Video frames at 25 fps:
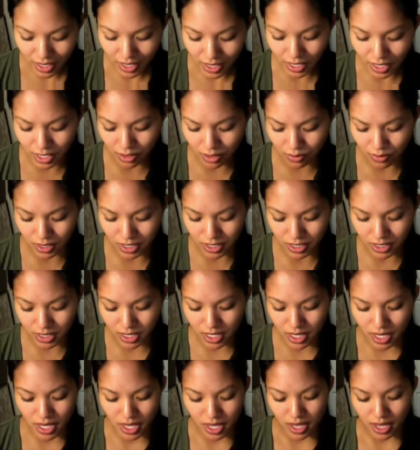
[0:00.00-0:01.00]
Anyways,
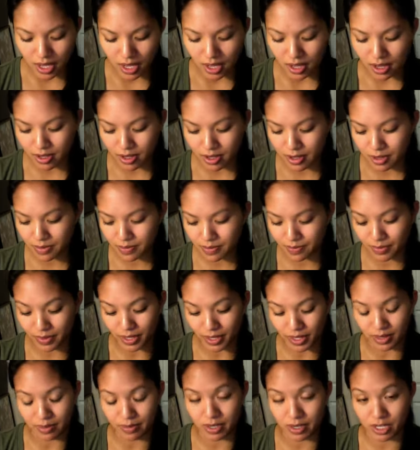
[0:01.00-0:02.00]
I'm
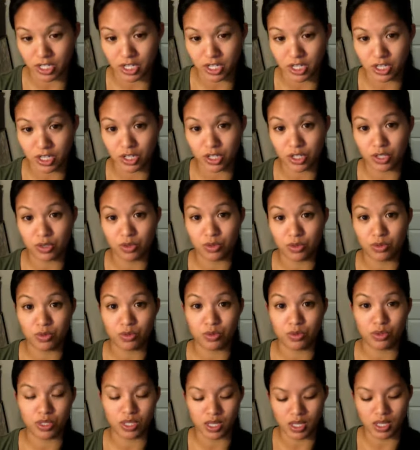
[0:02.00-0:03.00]
actually going to
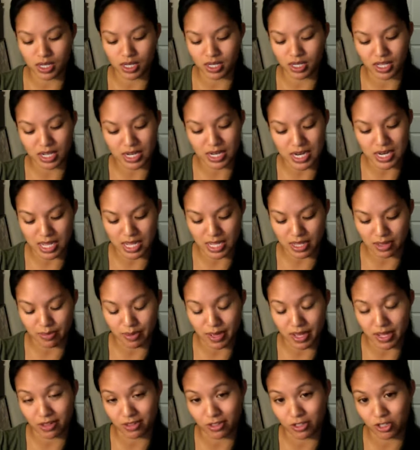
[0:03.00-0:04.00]
use the Naked
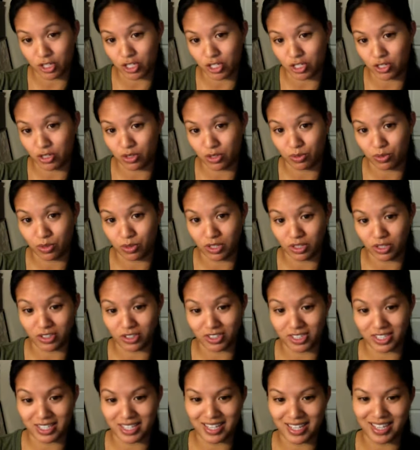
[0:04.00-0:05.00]
palette to show you what it
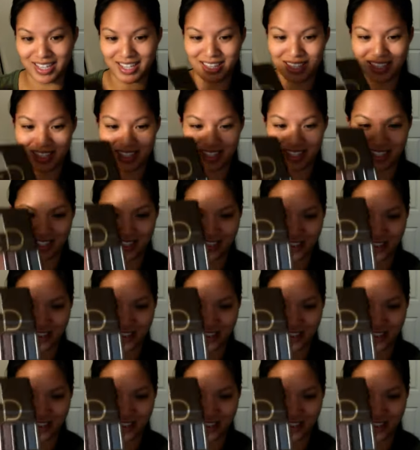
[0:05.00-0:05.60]
looks like. This is